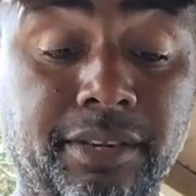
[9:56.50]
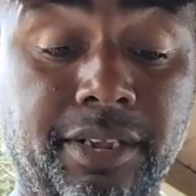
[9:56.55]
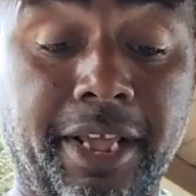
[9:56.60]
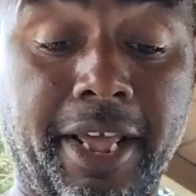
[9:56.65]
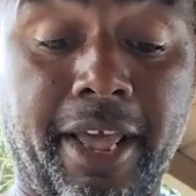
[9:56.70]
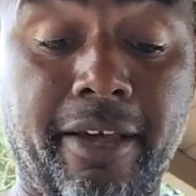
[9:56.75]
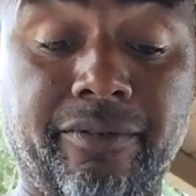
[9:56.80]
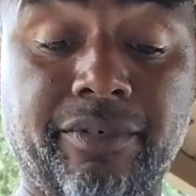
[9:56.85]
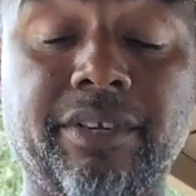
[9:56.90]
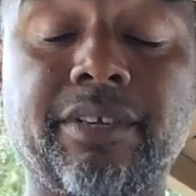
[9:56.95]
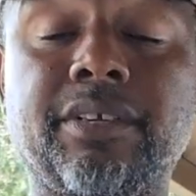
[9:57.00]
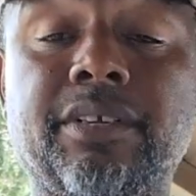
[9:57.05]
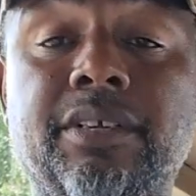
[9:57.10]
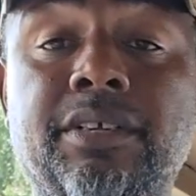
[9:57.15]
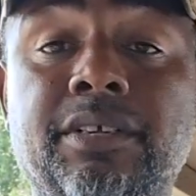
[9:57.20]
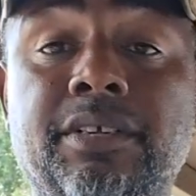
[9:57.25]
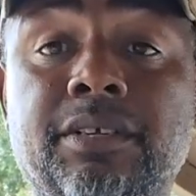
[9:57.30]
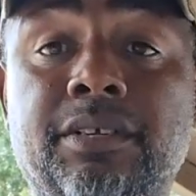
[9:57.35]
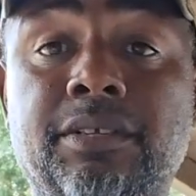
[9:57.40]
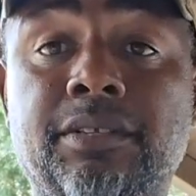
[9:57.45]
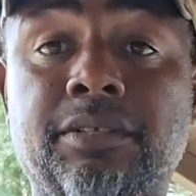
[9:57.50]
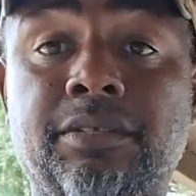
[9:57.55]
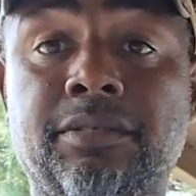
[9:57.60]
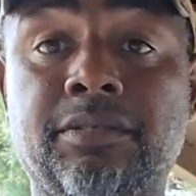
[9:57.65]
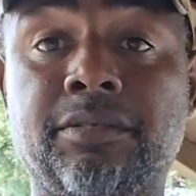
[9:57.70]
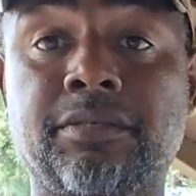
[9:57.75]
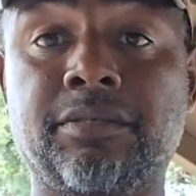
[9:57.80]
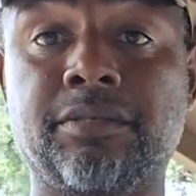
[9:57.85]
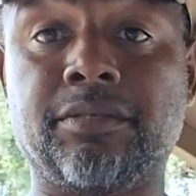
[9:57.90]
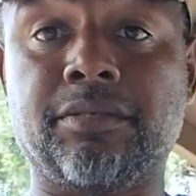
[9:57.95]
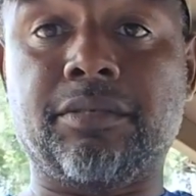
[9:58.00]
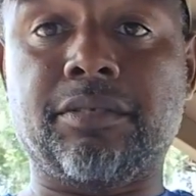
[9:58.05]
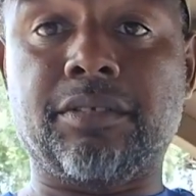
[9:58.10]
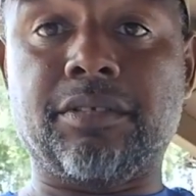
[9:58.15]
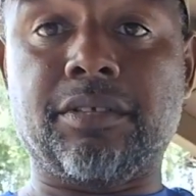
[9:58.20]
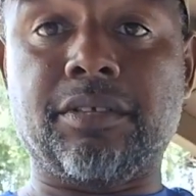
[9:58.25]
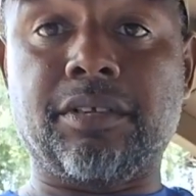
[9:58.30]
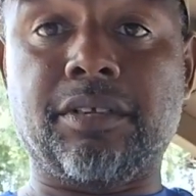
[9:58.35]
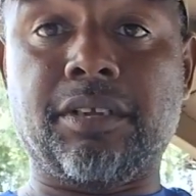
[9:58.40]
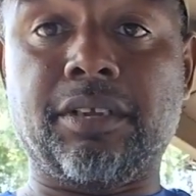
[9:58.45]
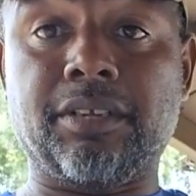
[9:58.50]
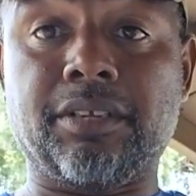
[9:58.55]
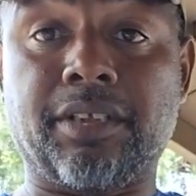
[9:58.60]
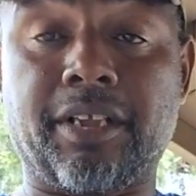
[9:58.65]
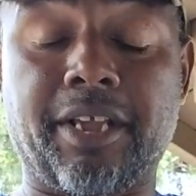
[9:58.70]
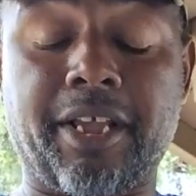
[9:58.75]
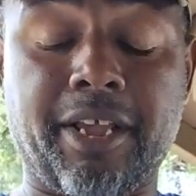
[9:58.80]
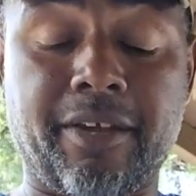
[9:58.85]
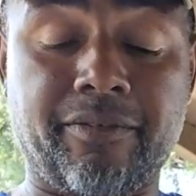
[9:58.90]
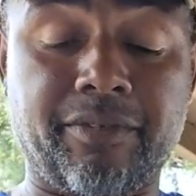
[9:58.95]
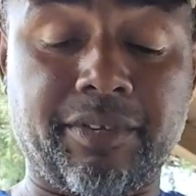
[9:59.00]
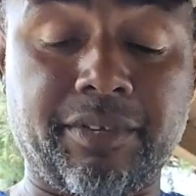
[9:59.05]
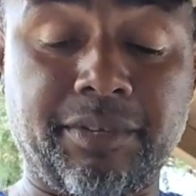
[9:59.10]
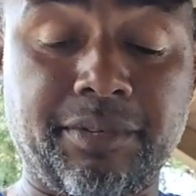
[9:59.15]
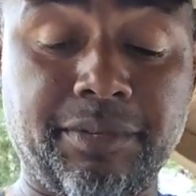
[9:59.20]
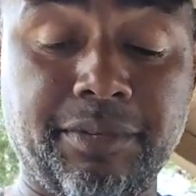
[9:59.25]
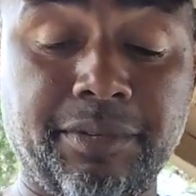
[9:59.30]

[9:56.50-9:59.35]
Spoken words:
heavy. It's a heavy,